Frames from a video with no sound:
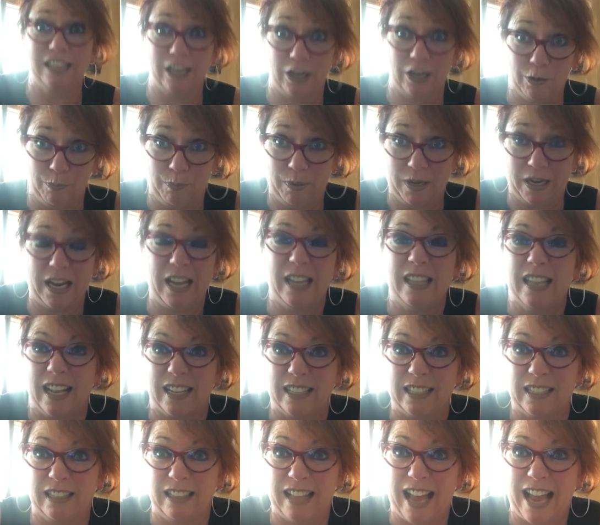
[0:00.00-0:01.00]
little piggy,
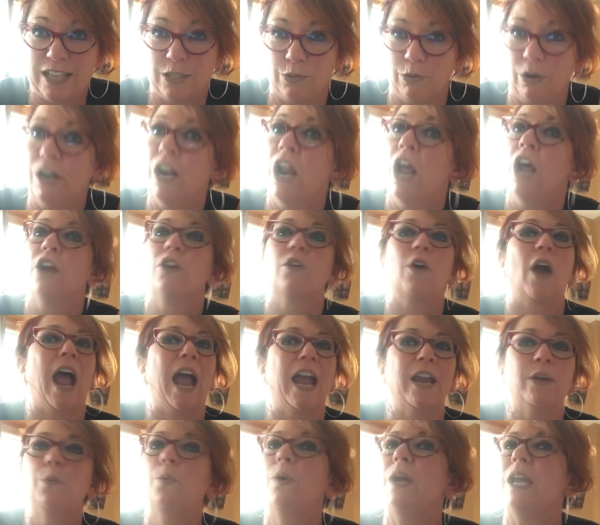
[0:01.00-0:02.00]
that's the last one,
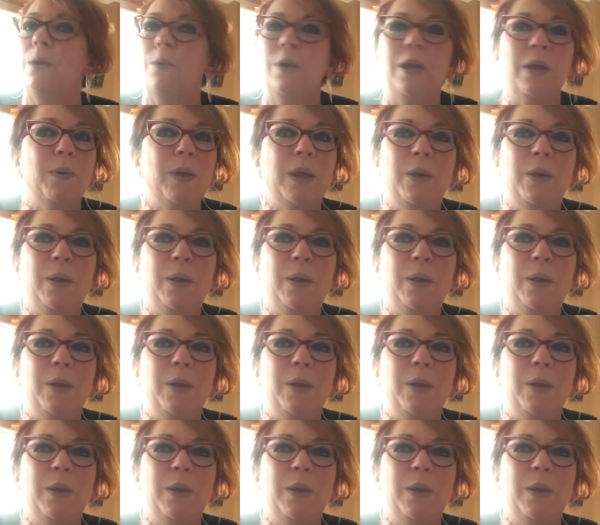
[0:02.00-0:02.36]
cried wee, wee,